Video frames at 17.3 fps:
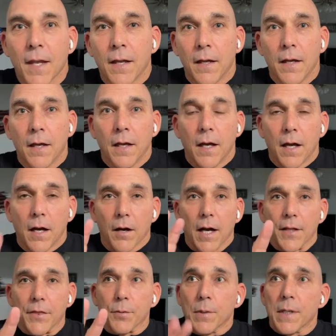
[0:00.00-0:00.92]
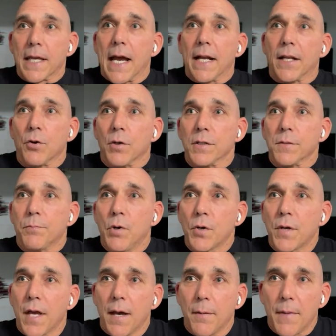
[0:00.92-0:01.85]
All right, 3 categories: boot camp,
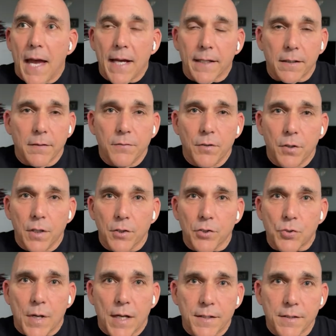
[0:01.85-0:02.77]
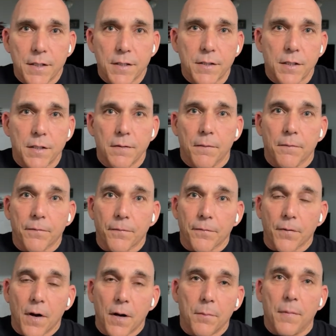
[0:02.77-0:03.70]
active duty, and transition from
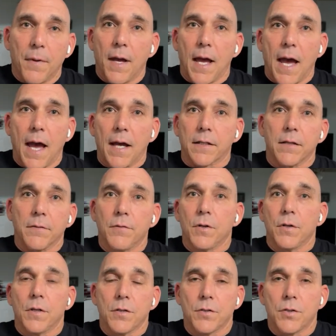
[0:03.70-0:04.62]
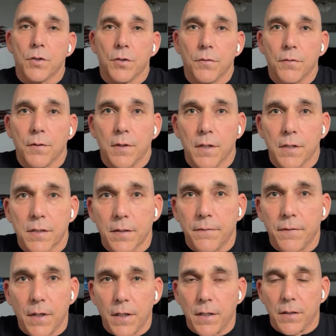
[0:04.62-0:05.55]
active duty to the
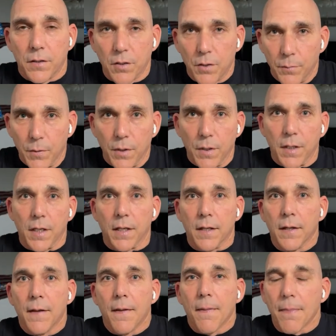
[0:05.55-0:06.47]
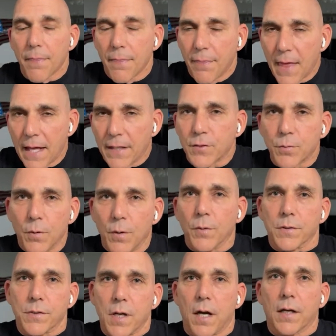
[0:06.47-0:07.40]
civilian community. That's what we're
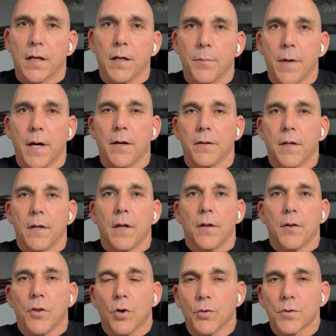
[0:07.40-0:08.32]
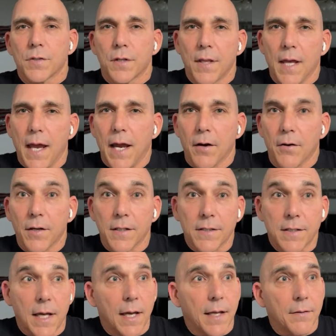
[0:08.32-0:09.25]
talking about. Those are the areas
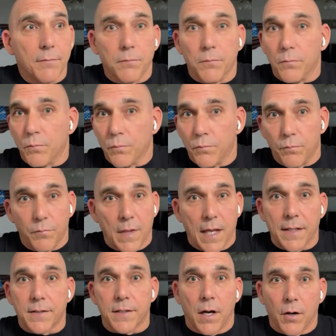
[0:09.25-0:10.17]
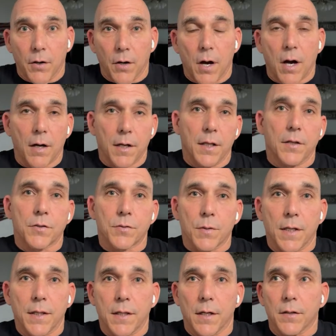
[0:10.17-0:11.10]
that's our audience right
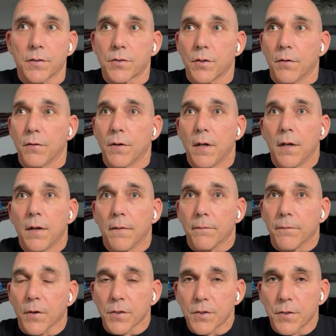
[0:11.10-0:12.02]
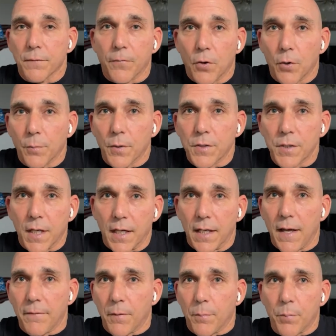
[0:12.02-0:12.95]
there. So first and foremost, you got to have
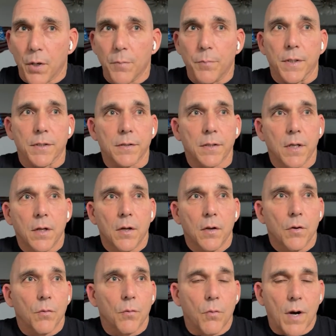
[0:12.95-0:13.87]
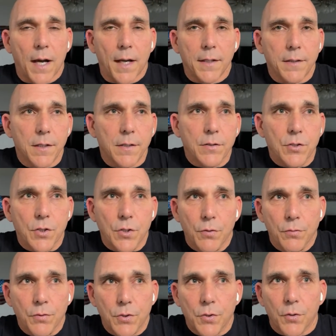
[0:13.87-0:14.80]
a purpose. Why did you
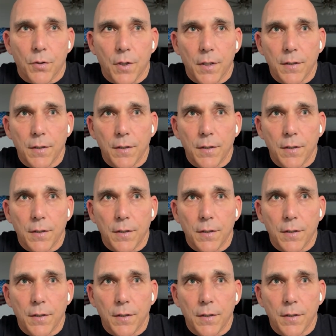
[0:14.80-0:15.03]
join